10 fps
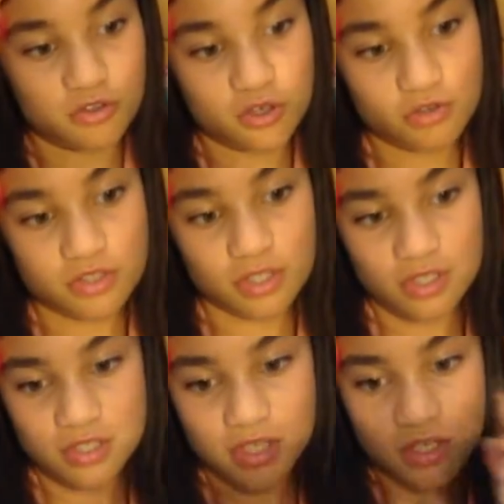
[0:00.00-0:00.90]
notes to the
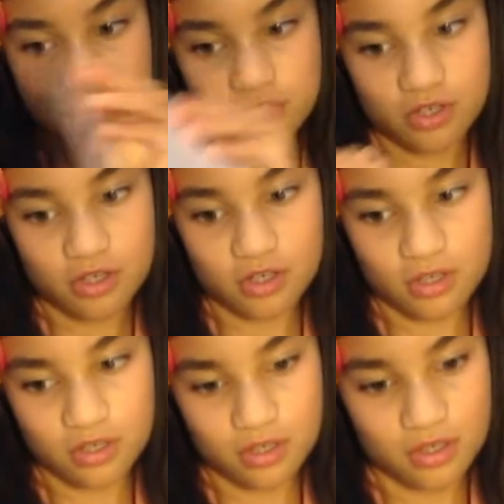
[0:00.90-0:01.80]
teacher.
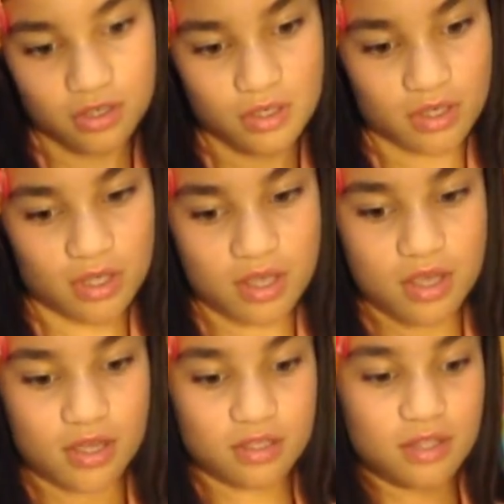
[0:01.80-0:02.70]

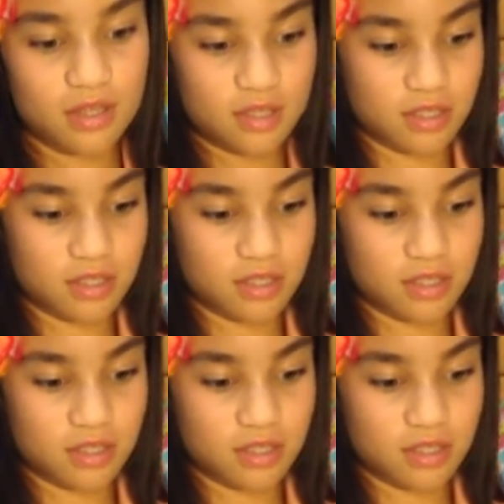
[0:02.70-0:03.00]
And then